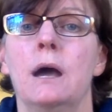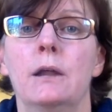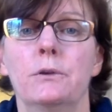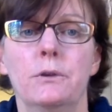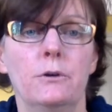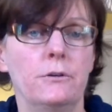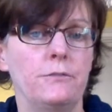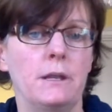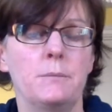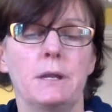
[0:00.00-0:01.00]
I don't know
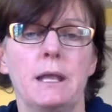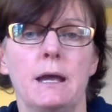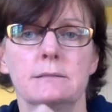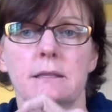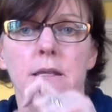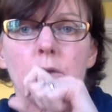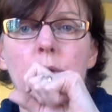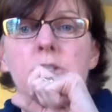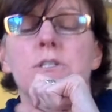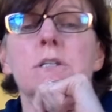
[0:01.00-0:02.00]
if anybody has any
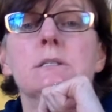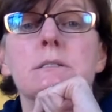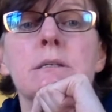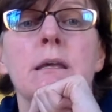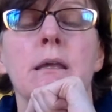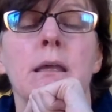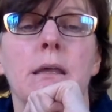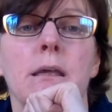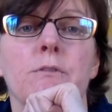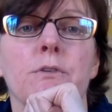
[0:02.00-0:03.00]
questions.
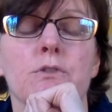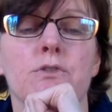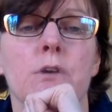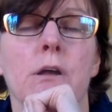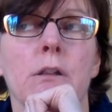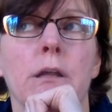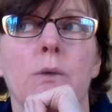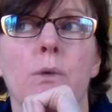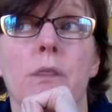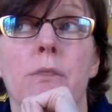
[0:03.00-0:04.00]
If you're
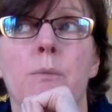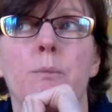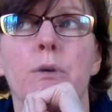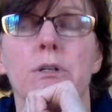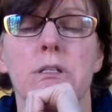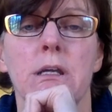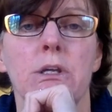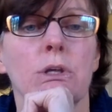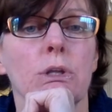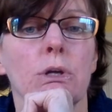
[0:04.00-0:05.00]
struggling with
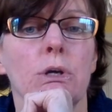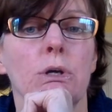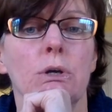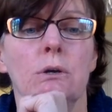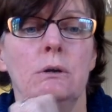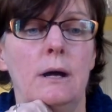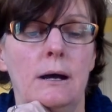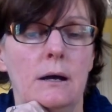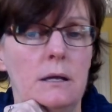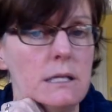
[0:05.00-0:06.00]
particular
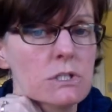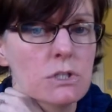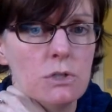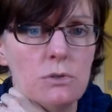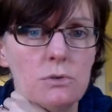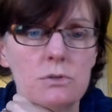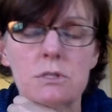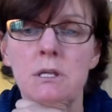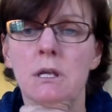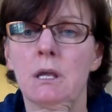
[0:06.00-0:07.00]

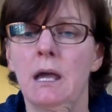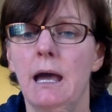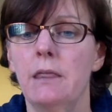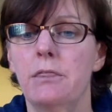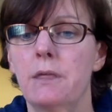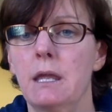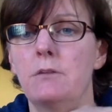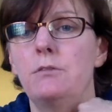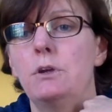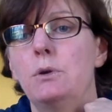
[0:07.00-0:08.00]
issues, I think
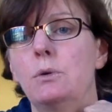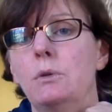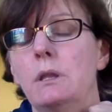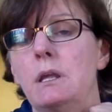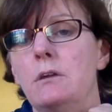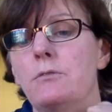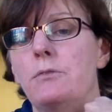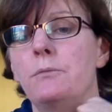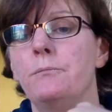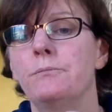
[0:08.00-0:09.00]
if you leave